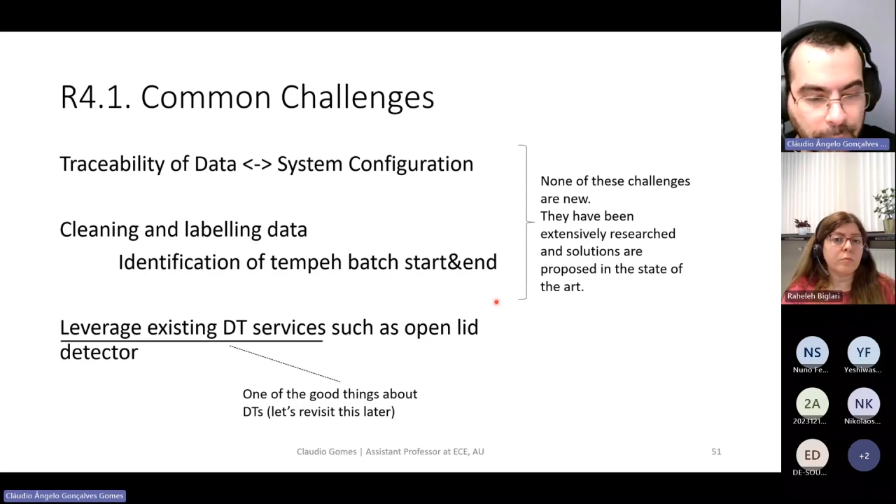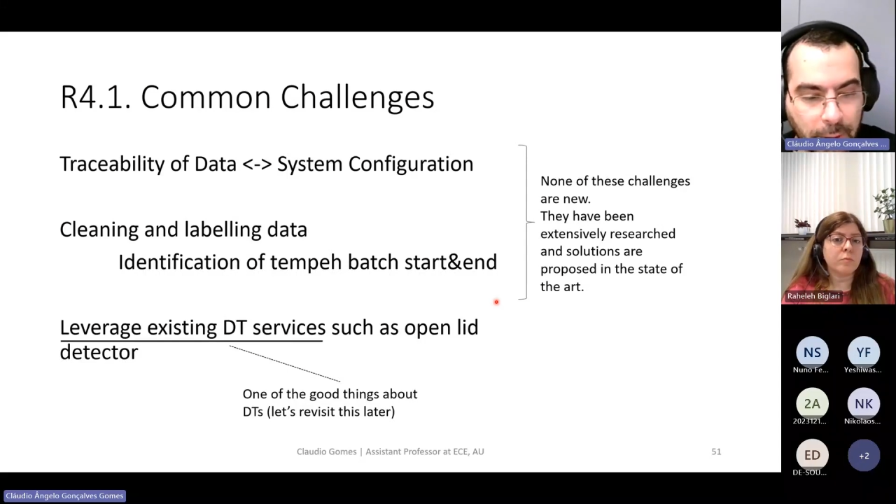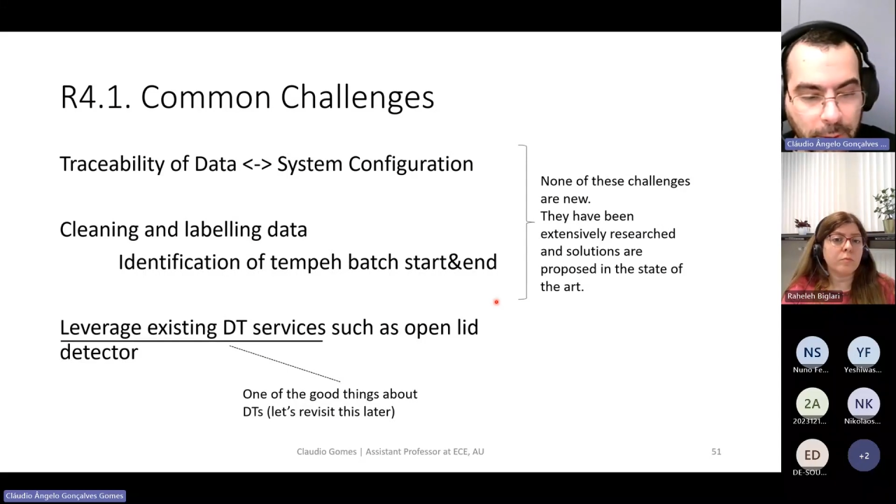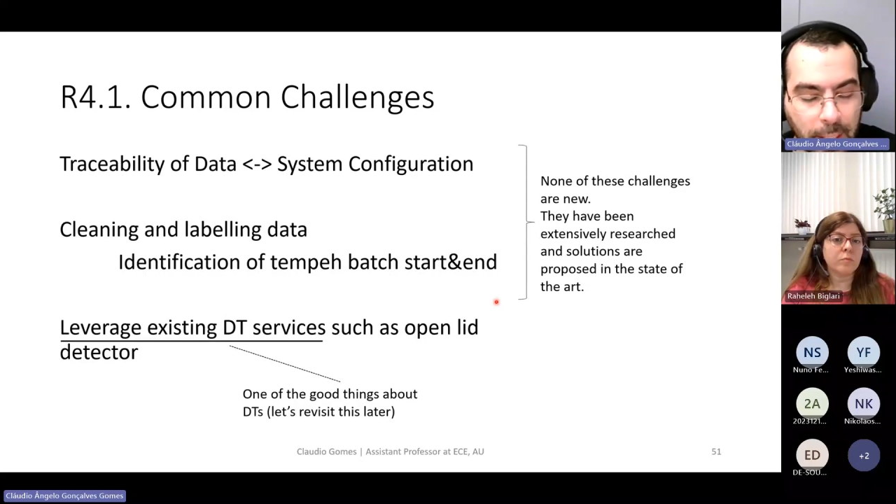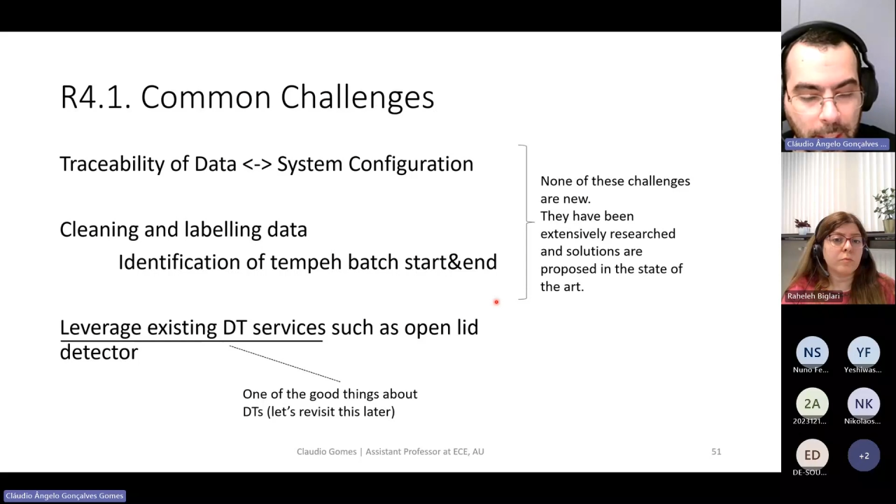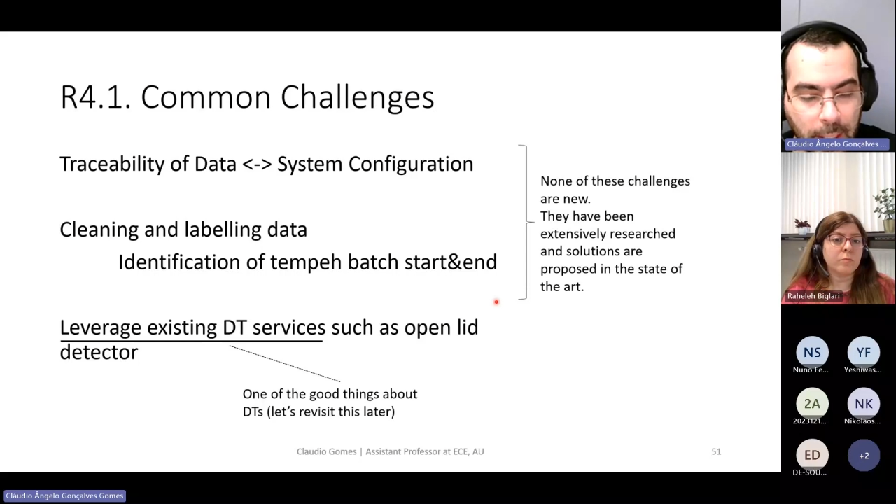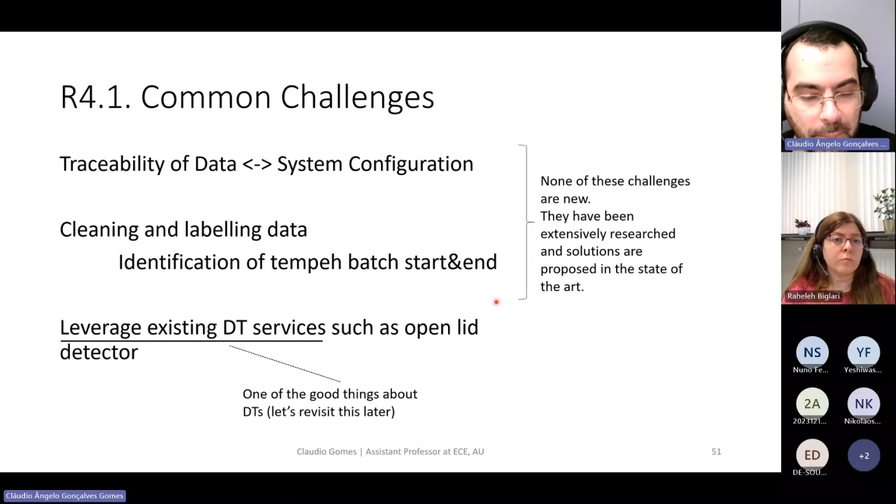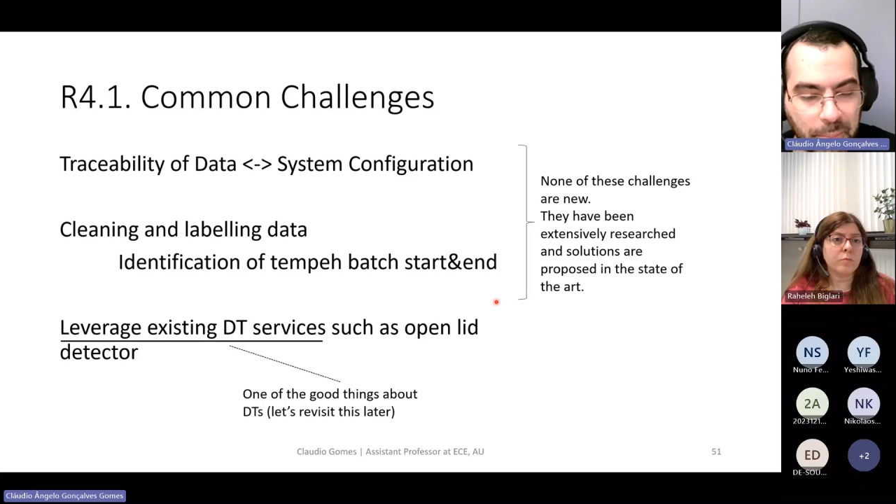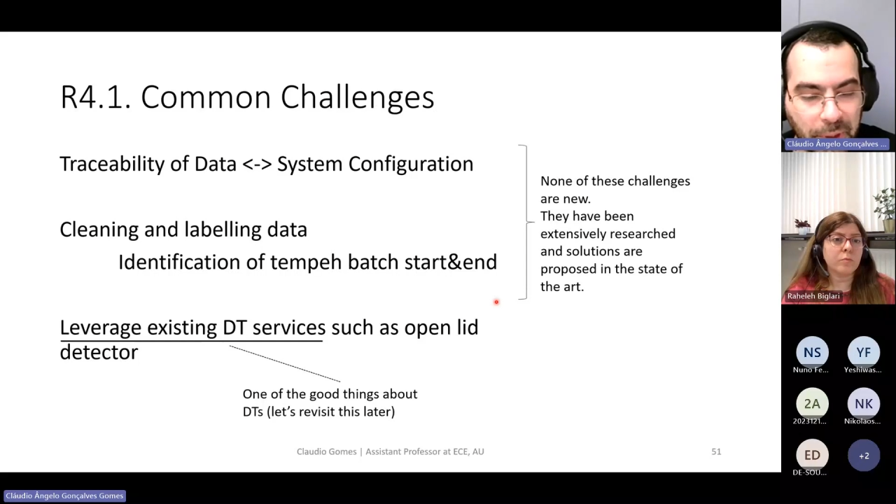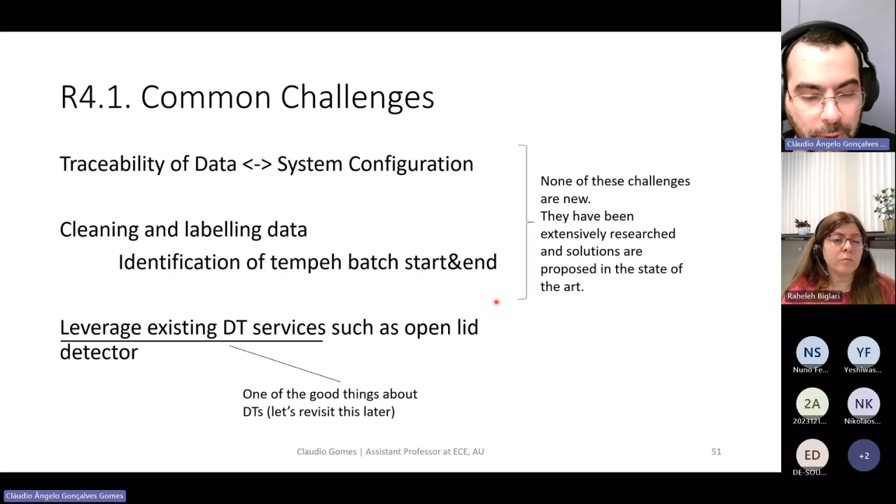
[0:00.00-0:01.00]
from there,
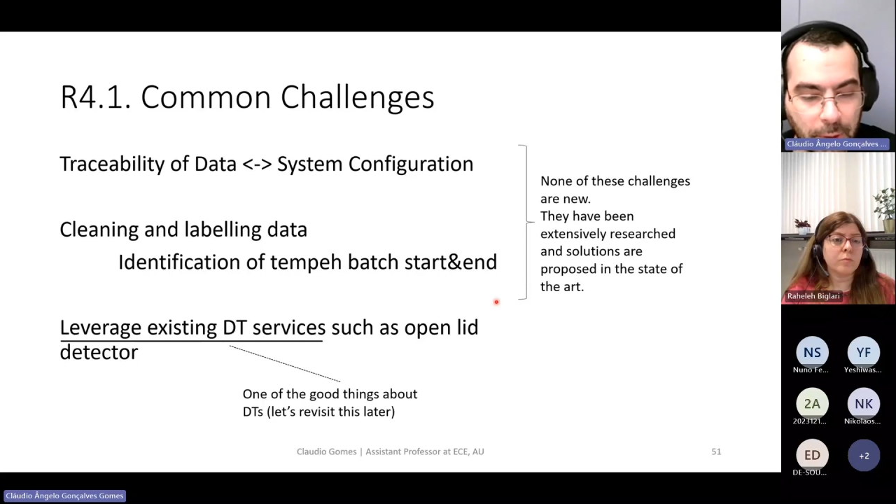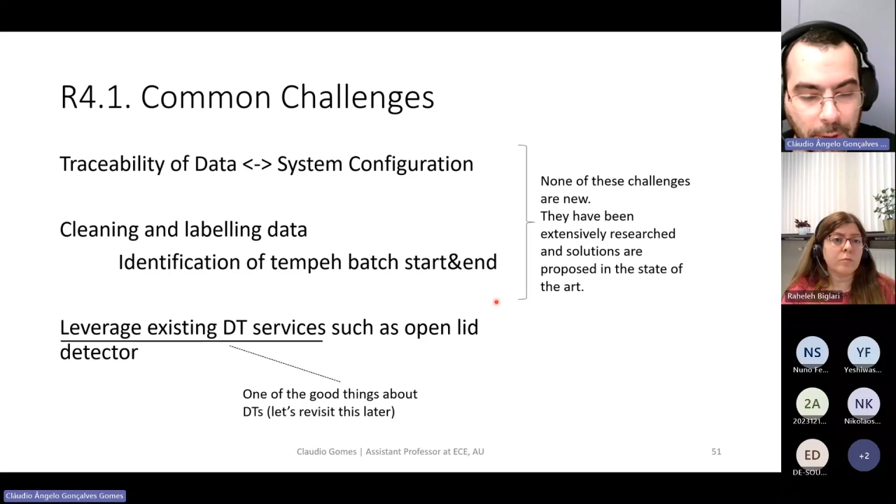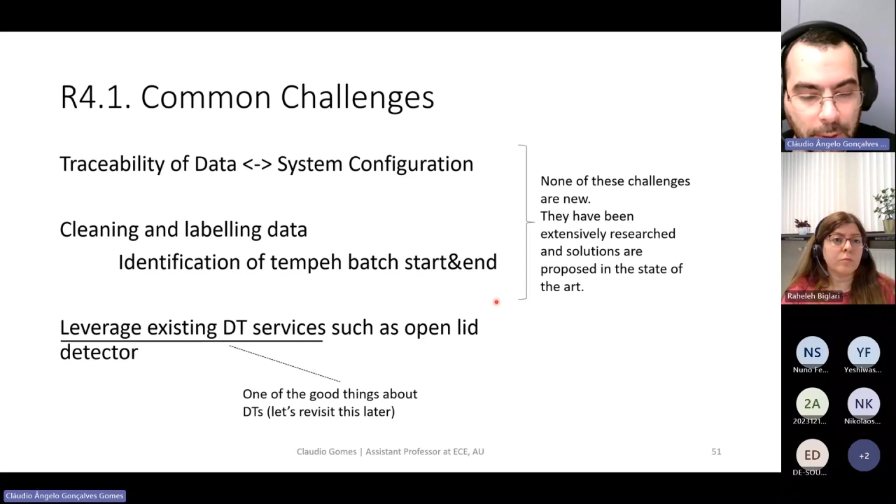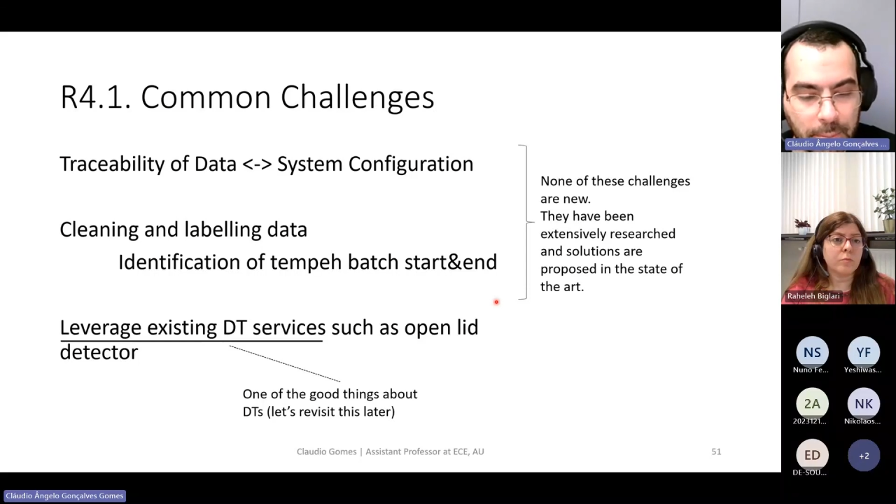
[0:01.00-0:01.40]
but